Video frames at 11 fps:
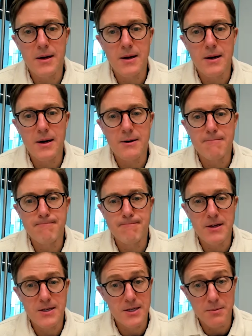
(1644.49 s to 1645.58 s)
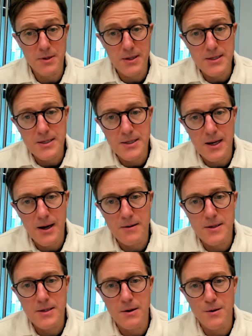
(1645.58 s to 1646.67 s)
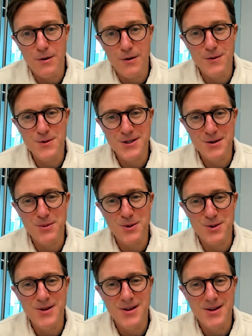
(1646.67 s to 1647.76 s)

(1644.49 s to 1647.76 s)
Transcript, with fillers: Um, as simple as it sounds. So there are a few simple